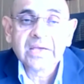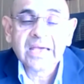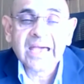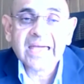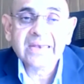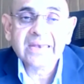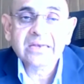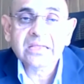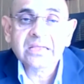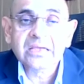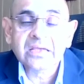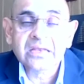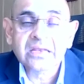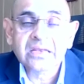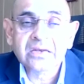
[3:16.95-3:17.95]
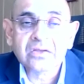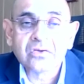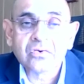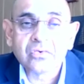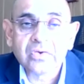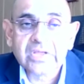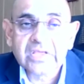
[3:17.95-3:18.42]
and
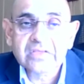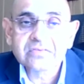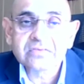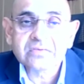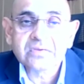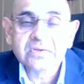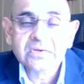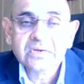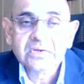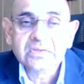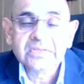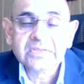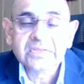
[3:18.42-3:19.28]
increase the